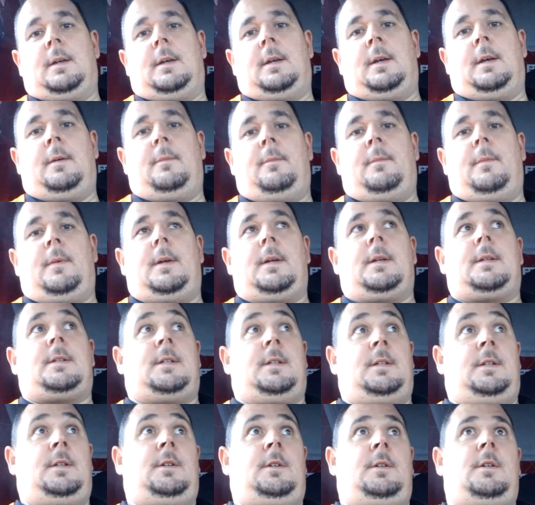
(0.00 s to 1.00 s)
Um, I
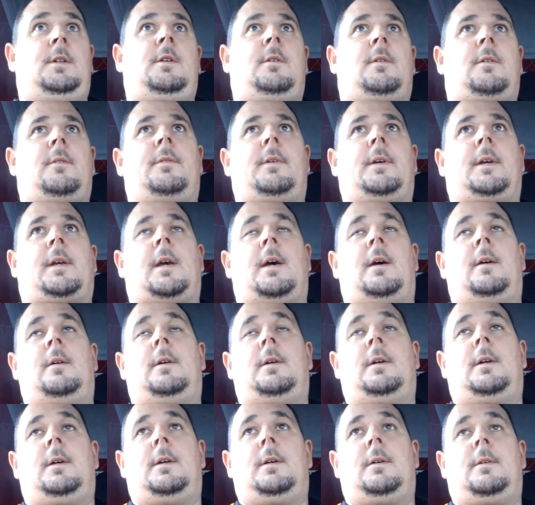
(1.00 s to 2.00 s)
said, you give it a go.
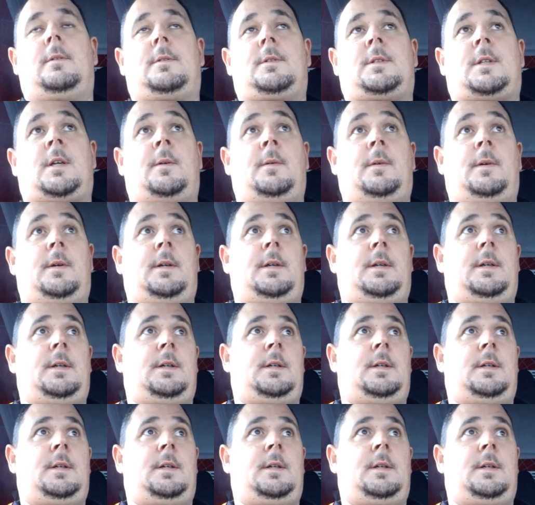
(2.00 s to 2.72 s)
So